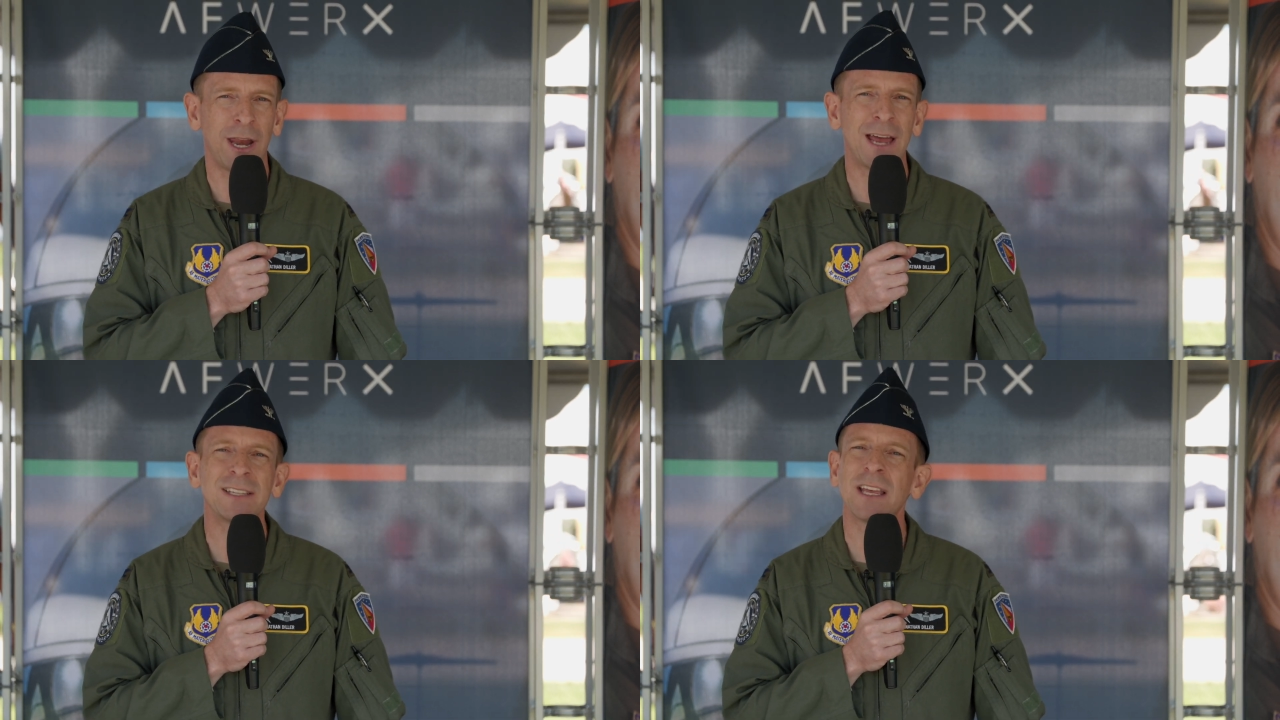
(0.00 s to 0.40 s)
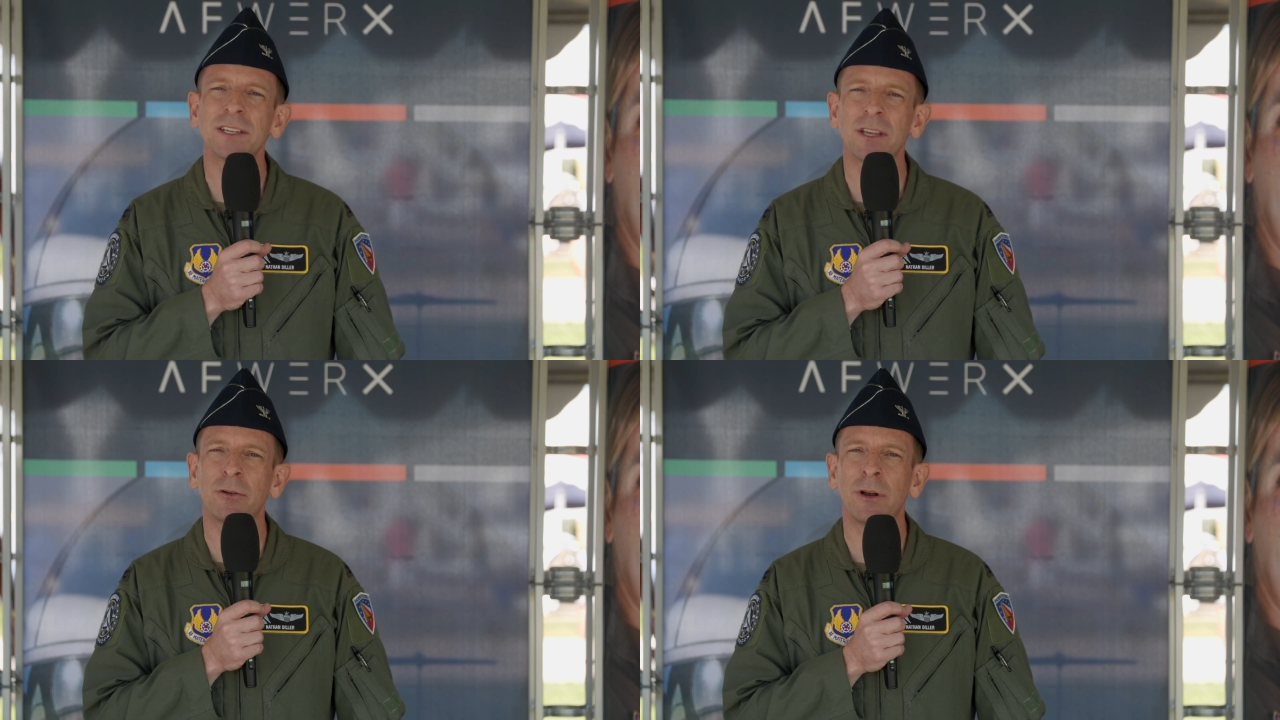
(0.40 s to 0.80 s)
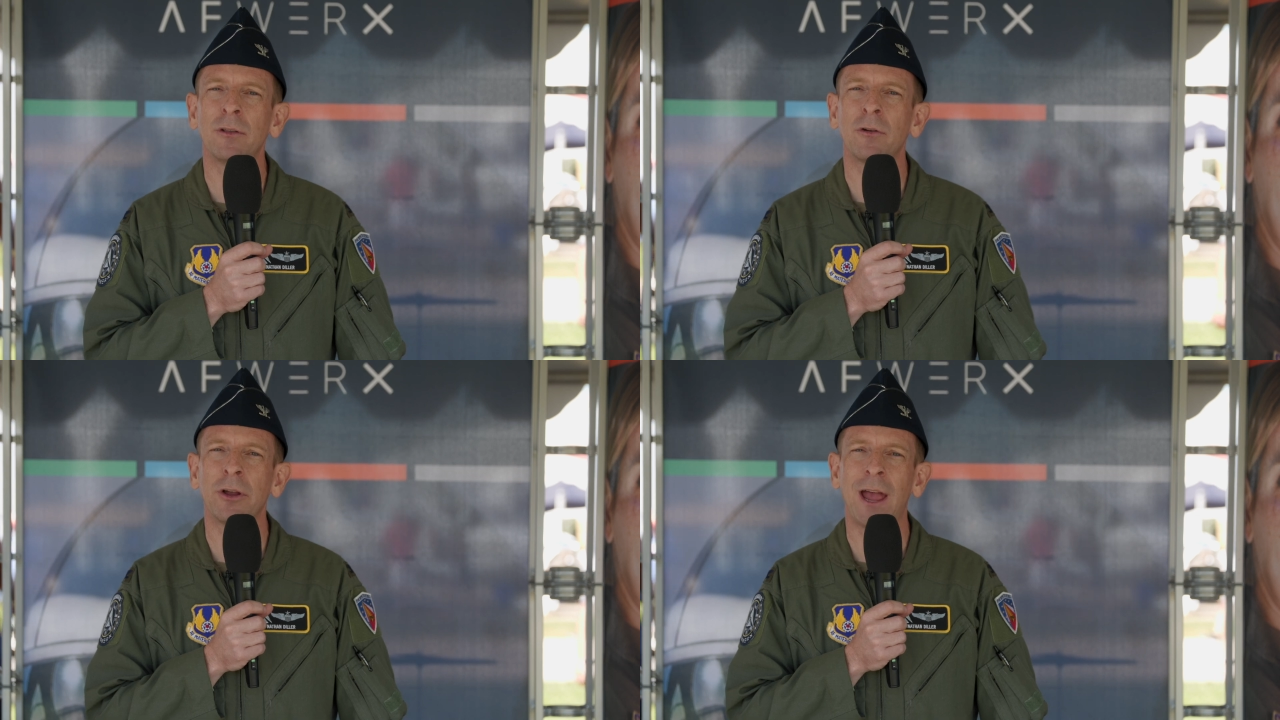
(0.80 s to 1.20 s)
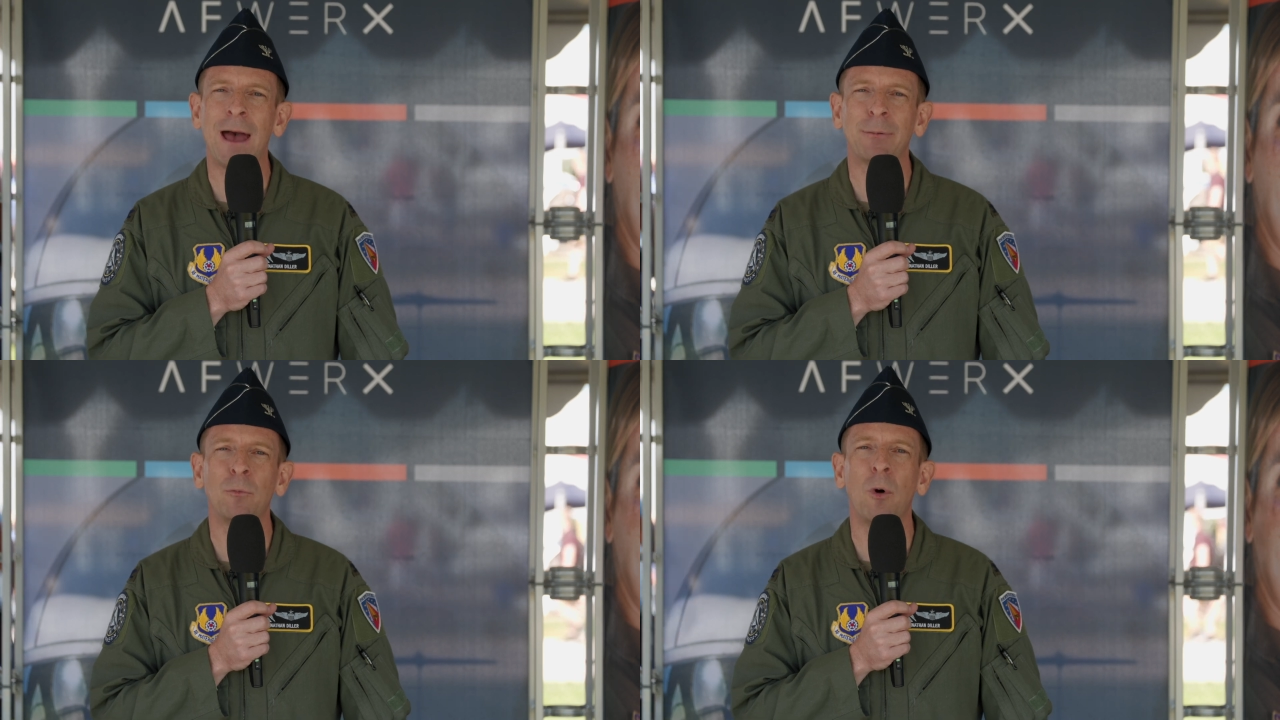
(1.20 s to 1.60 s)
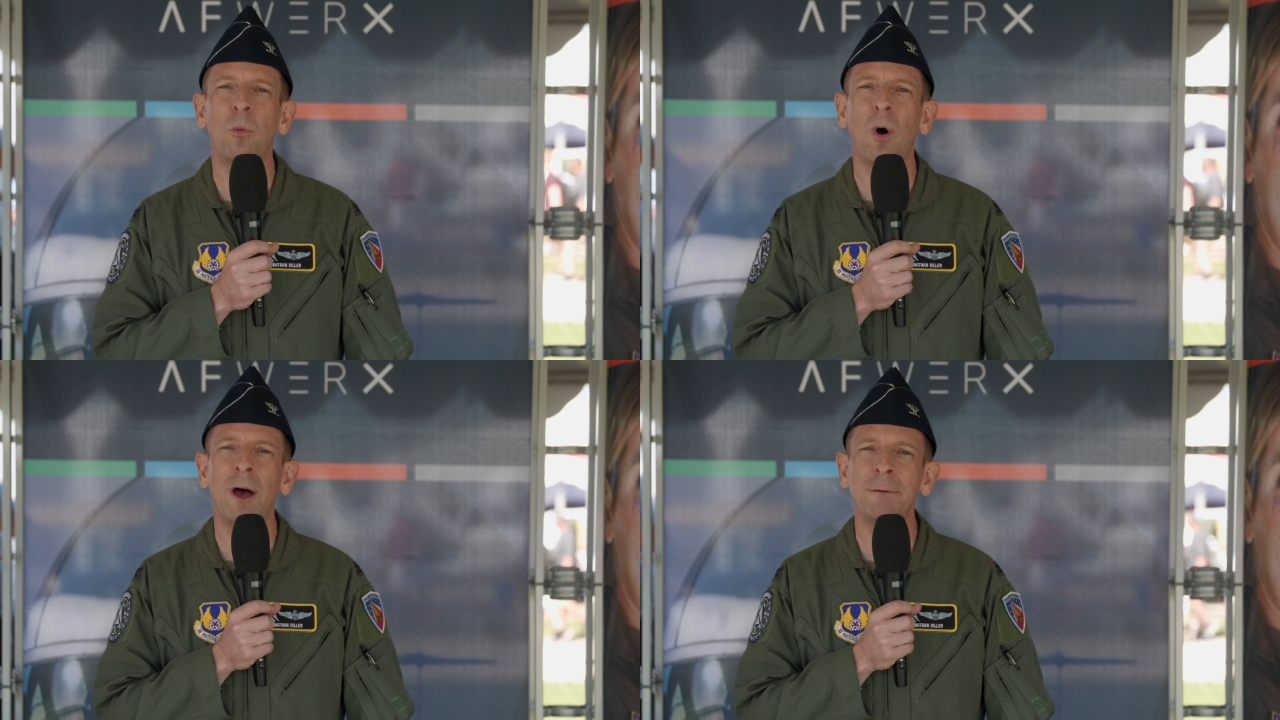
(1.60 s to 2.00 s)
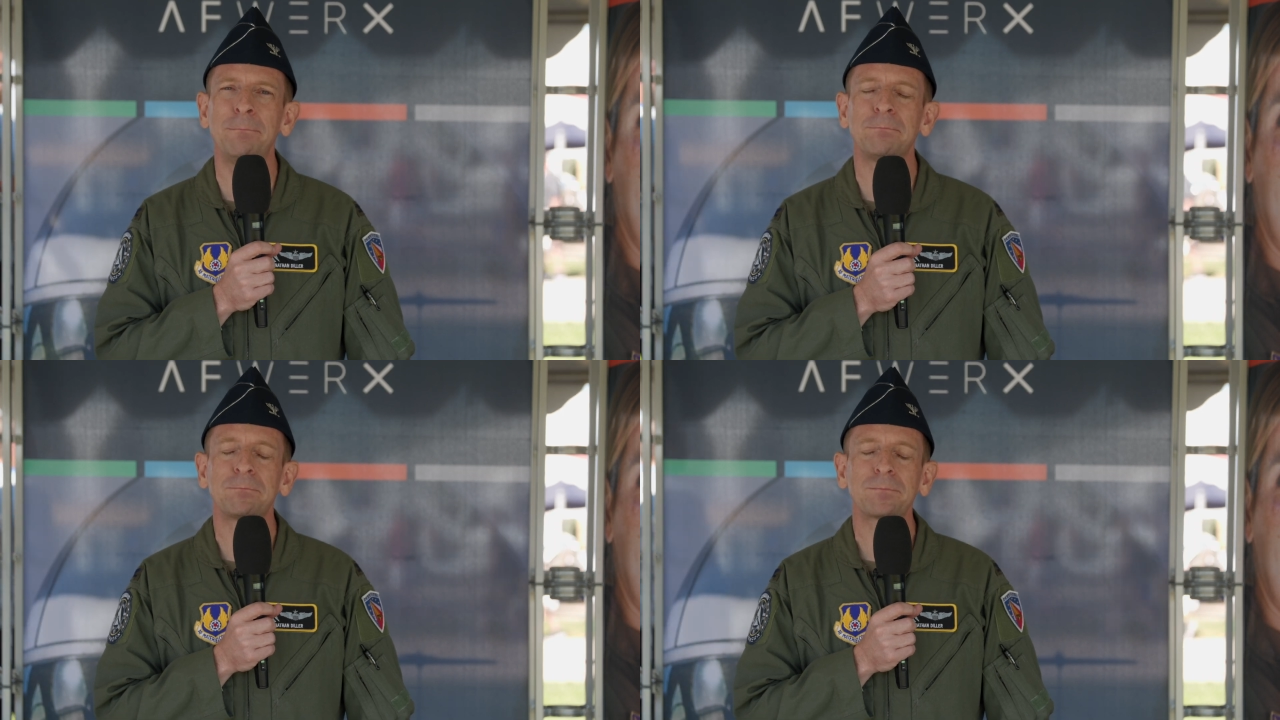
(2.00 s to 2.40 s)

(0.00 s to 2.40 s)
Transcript: And how does that accelerated learning happen? Well, one,